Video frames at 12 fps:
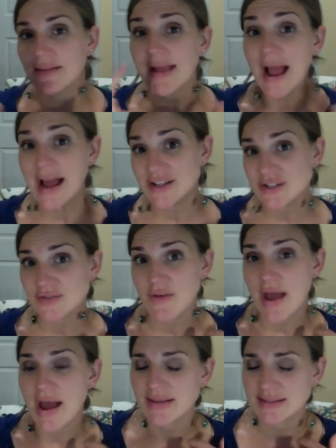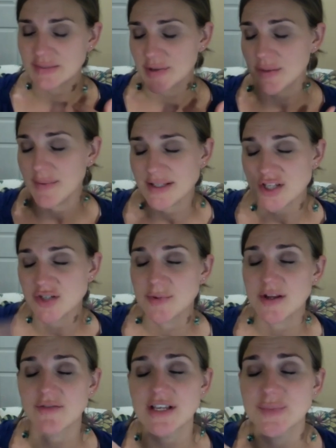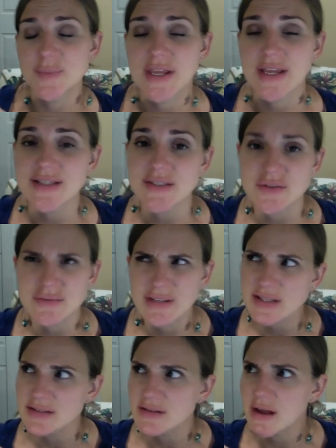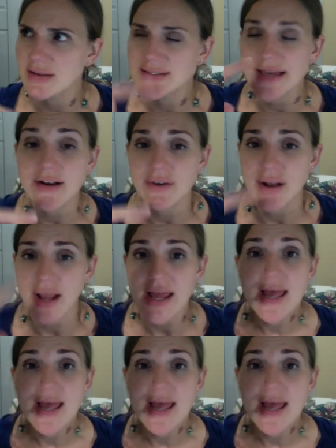like, I just had somebody message me on Facebook Saturday